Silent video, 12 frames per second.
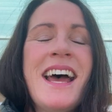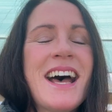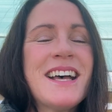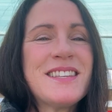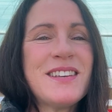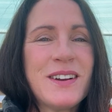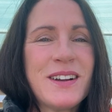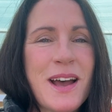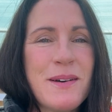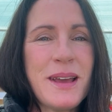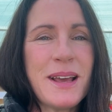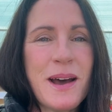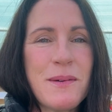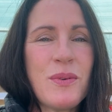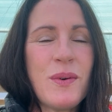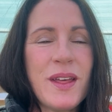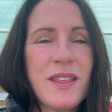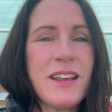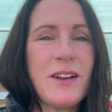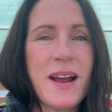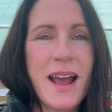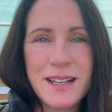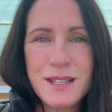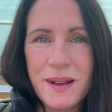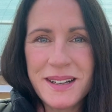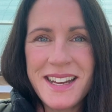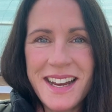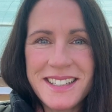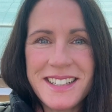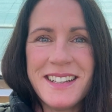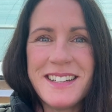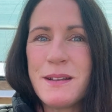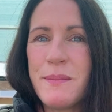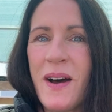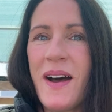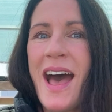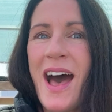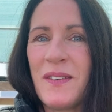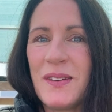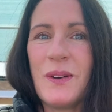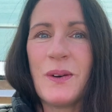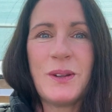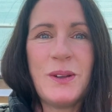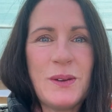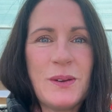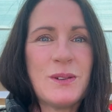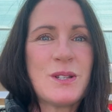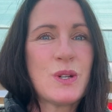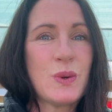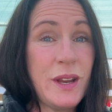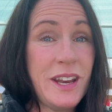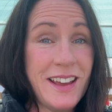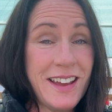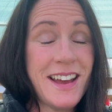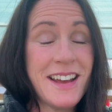as you're coming up with your expectations about how you'll use TWEEDIA